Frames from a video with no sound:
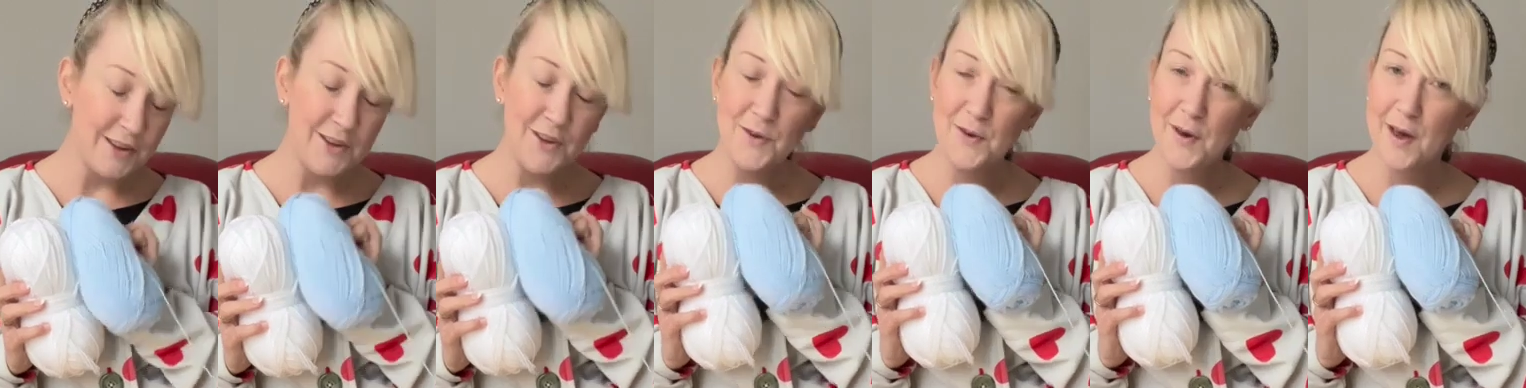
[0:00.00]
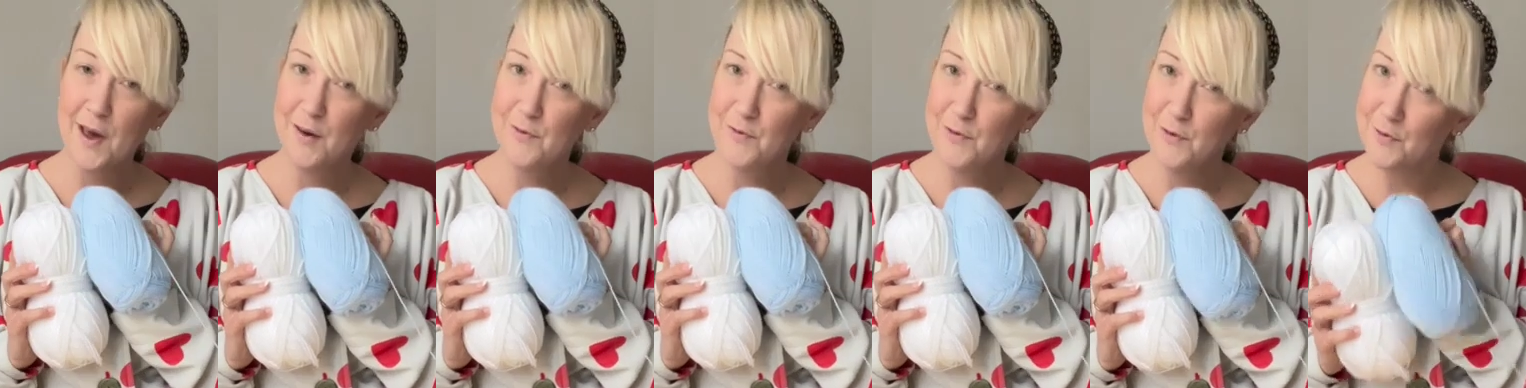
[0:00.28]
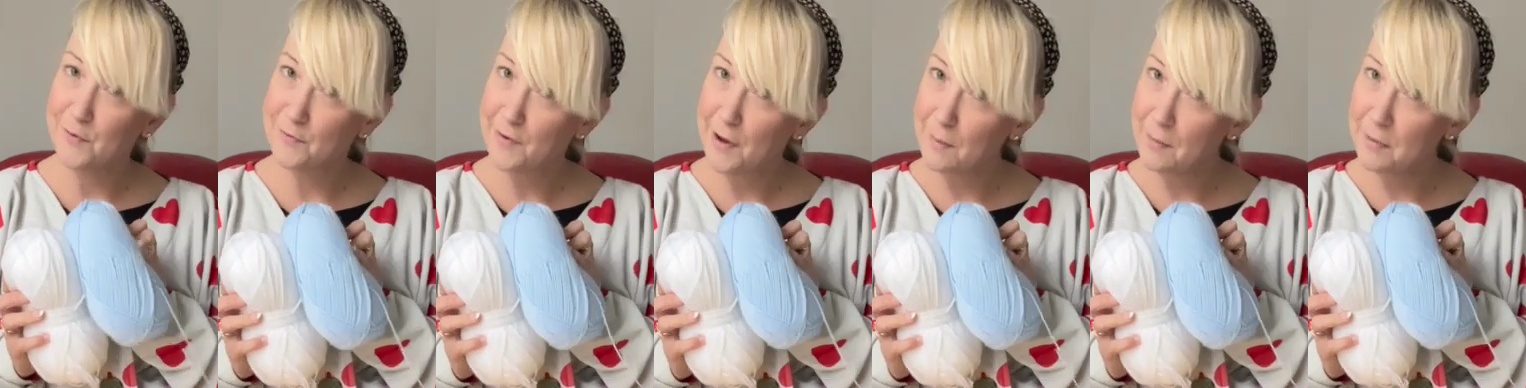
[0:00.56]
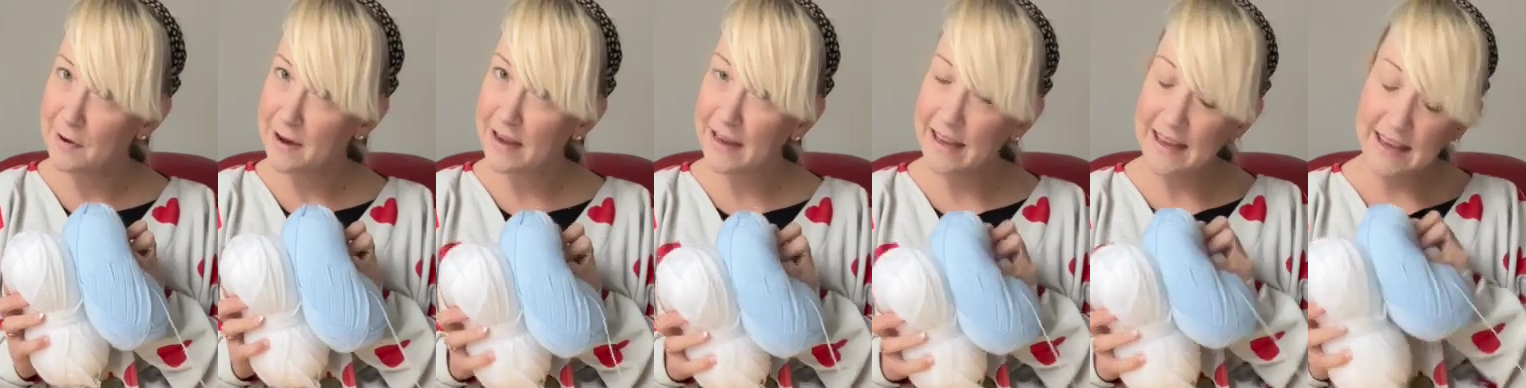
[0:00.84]
you have your
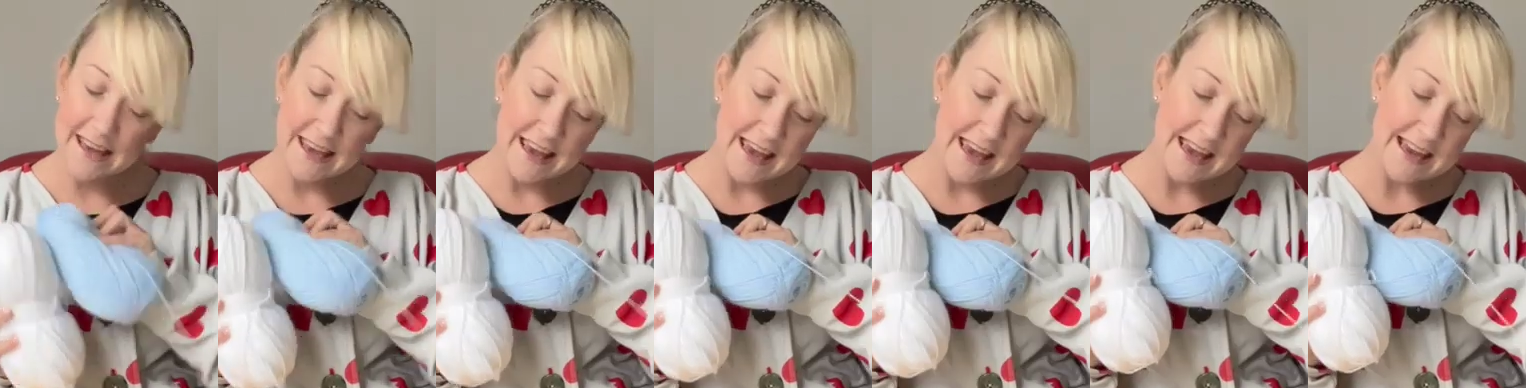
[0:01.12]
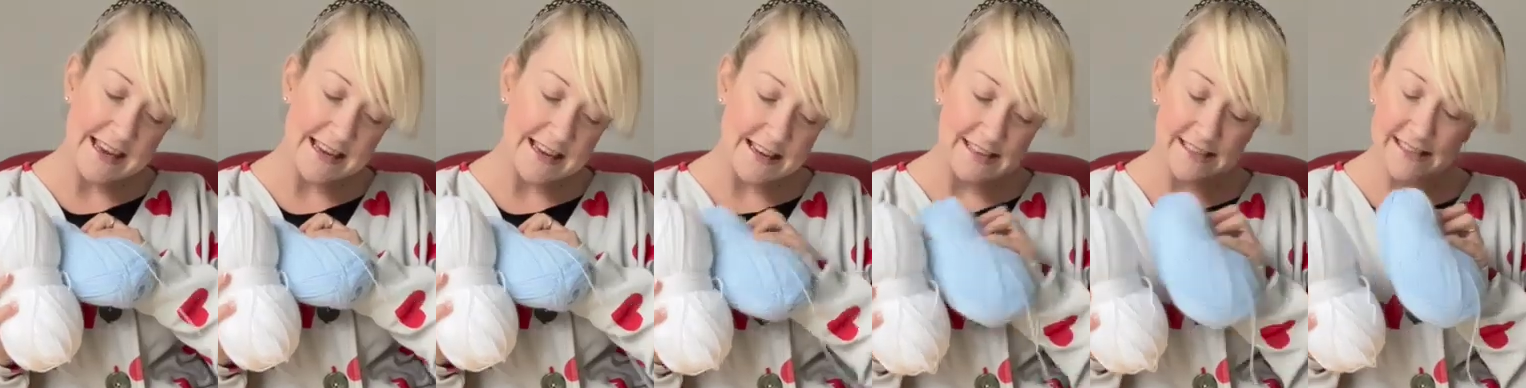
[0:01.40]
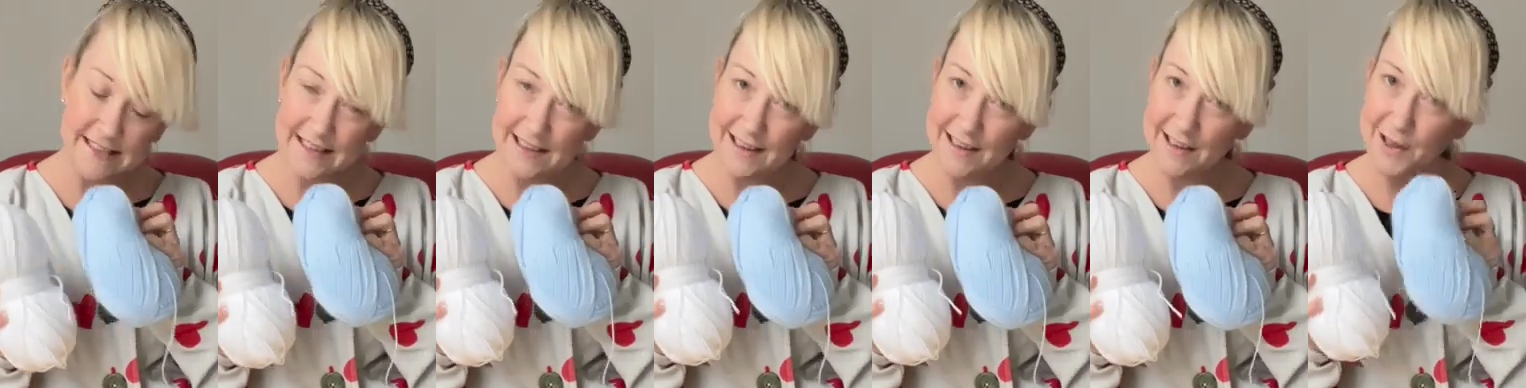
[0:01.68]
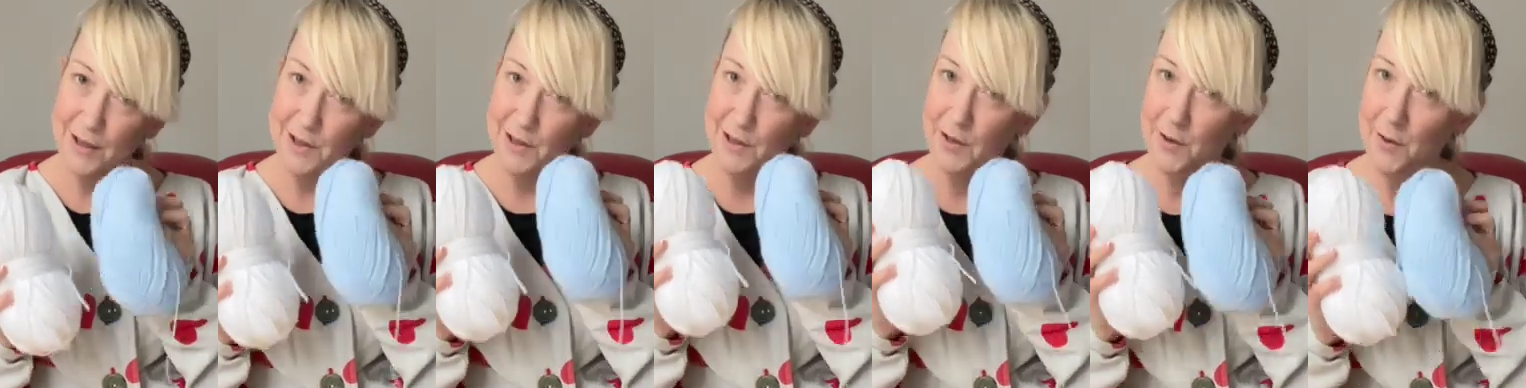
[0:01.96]
fabric. In knitting,
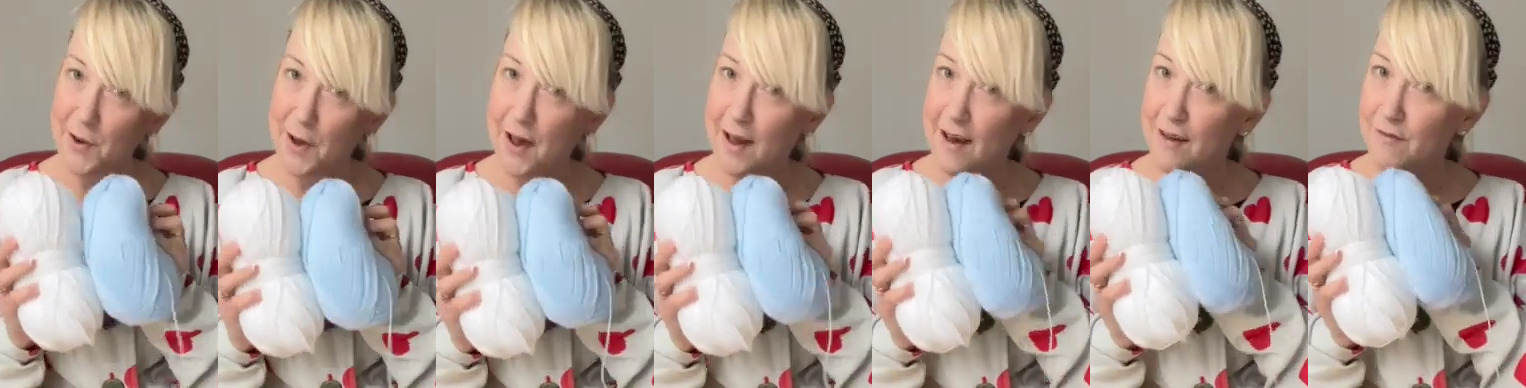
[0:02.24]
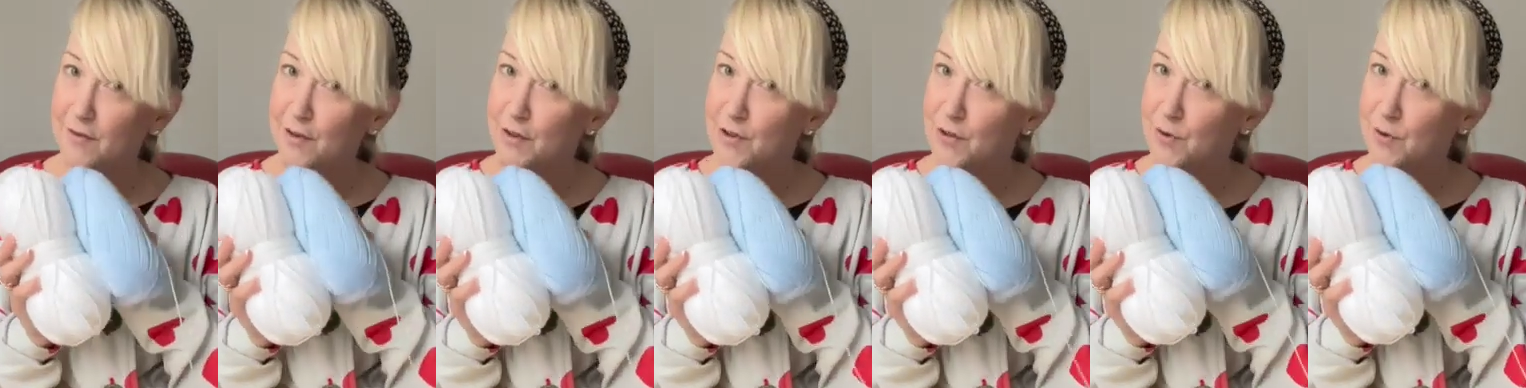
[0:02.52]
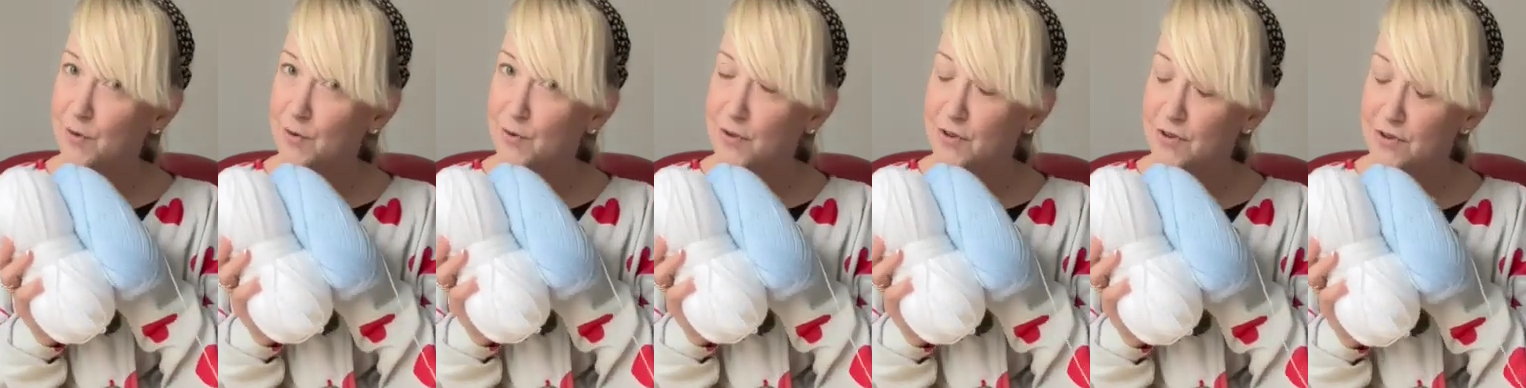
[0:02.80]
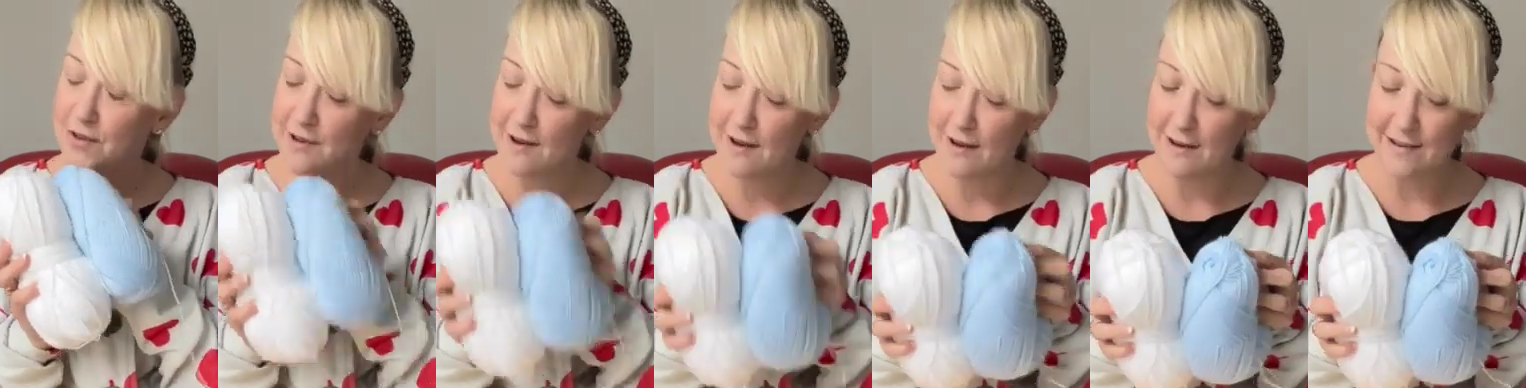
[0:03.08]
you have your
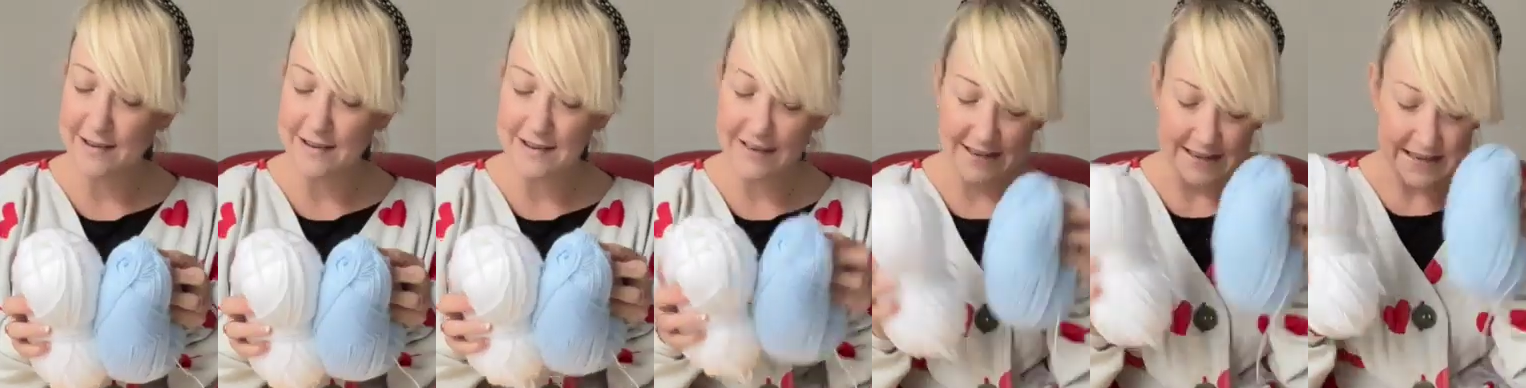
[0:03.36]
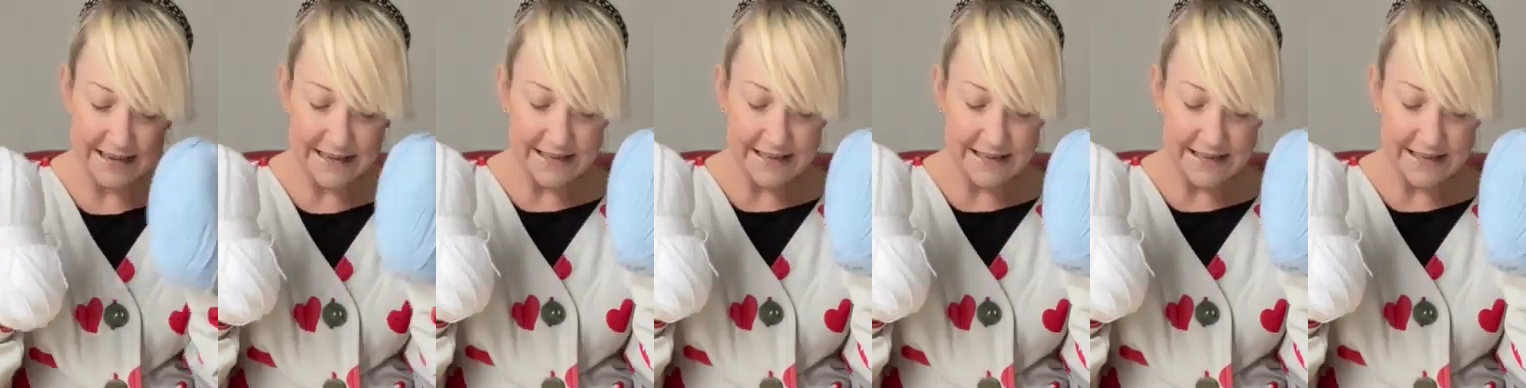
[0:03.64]
yarn.